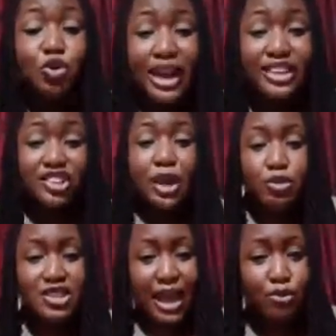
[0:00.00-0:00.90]
like JAMB will
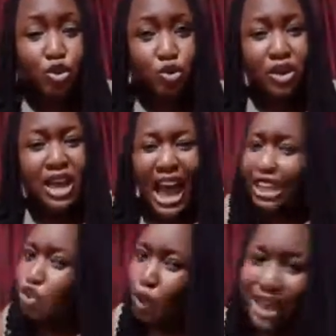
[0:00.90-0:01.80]
time you,
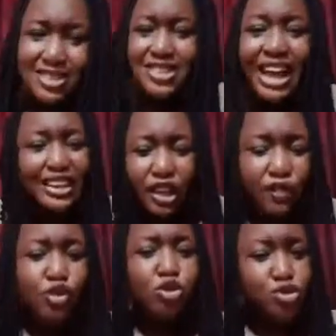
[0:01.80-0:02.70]
and you answer and they give
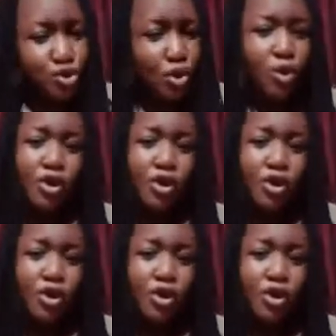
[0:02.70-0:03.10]
you your score.